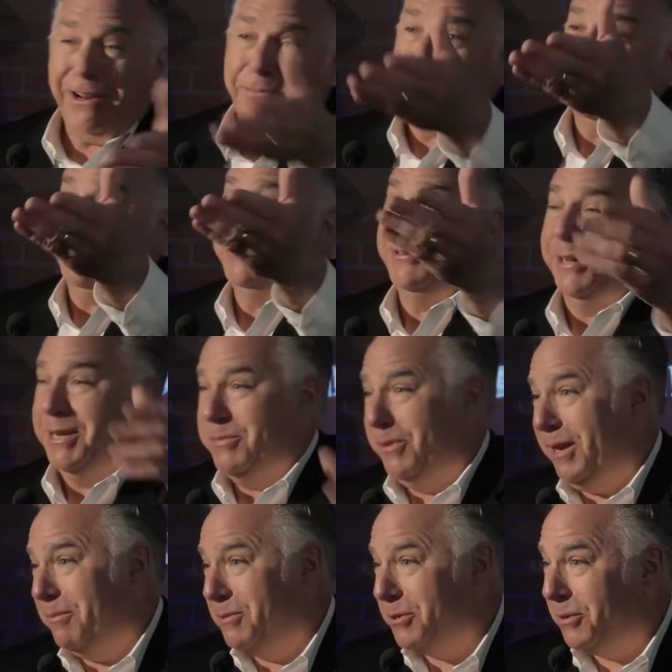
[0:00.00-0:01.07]
I don't know about you guys,
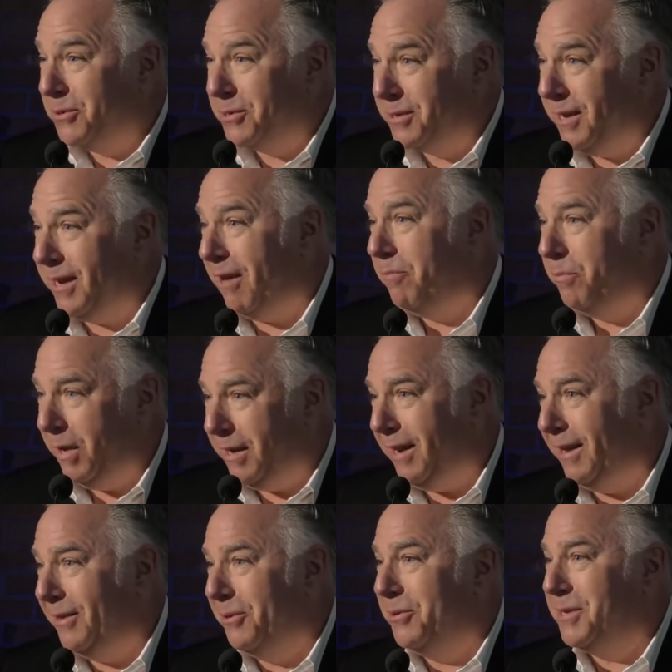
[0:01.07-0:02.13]
but I'm so sick. I've been
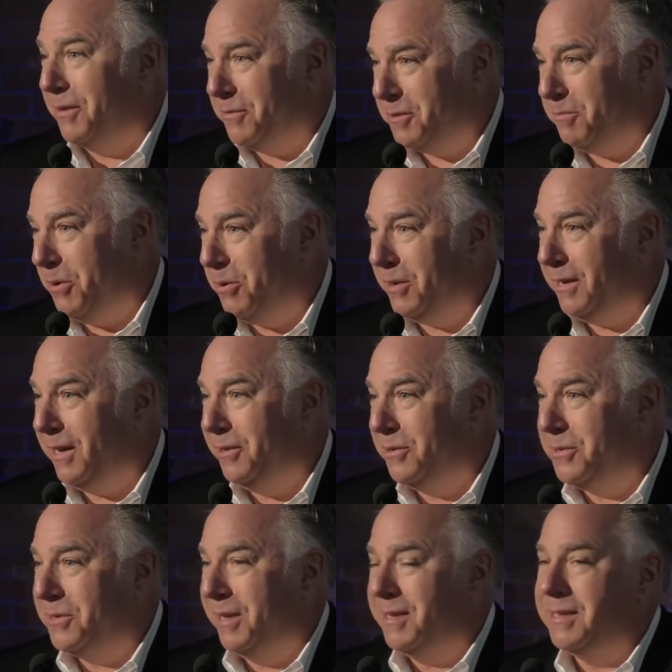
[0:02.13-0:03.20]
on those, I've spoken on
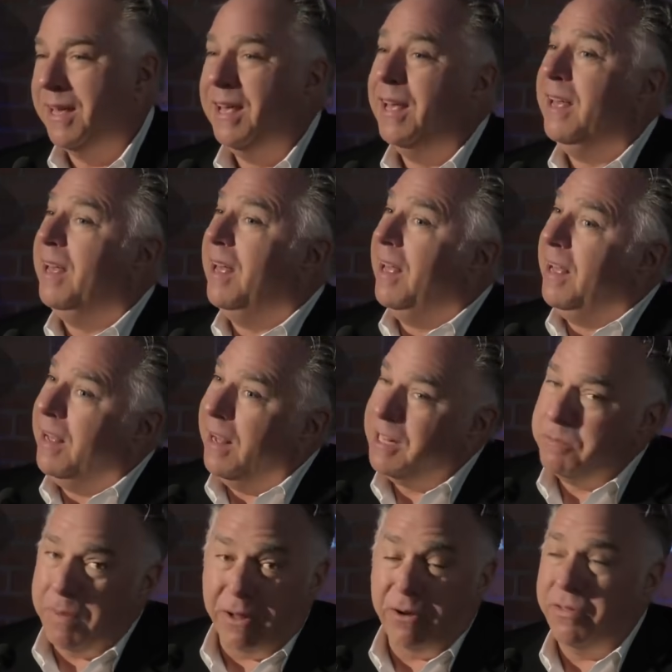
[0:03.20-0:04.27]
those things.
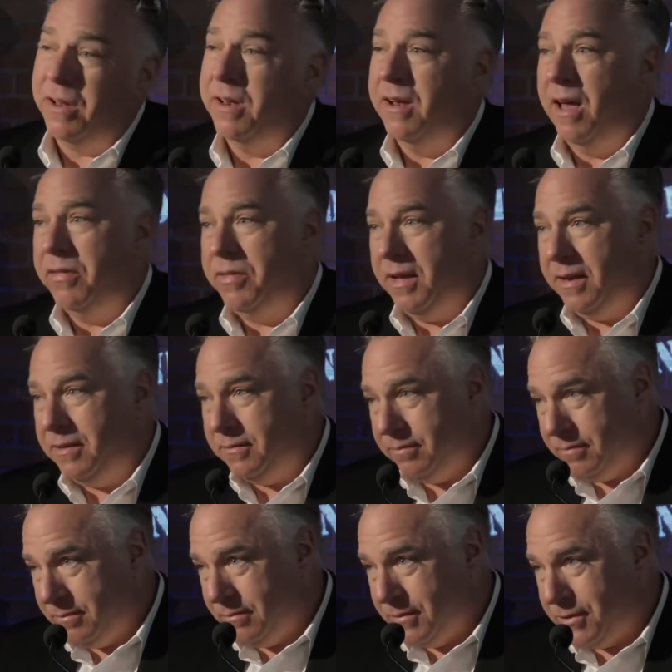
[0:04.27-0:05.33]
It's better than
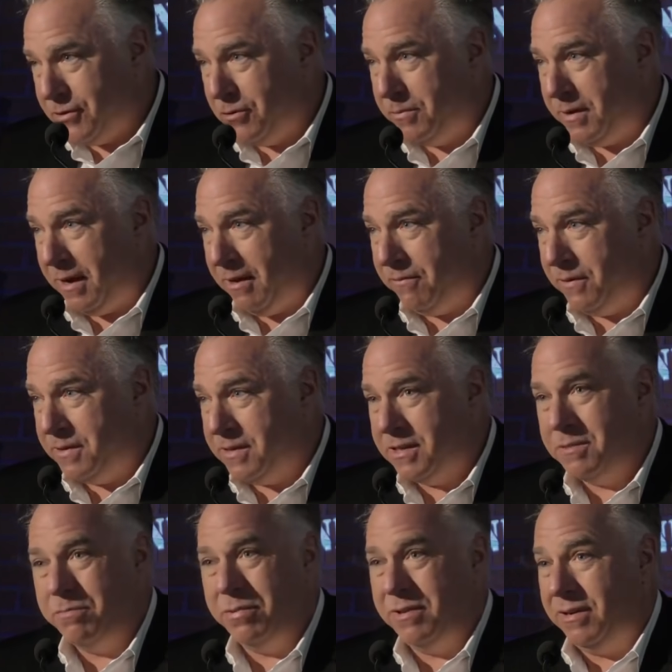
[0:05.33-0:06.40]
nothing, the Zoom
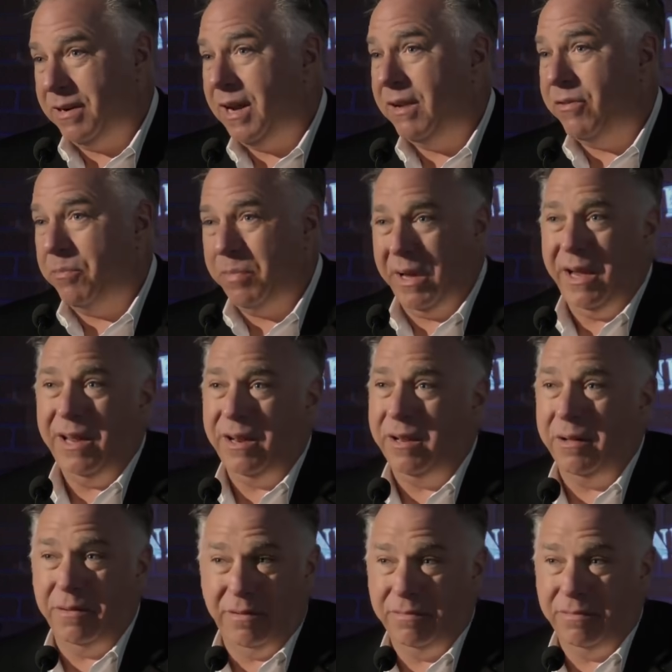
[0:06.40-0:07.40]
conferences, but they're kind of a pain in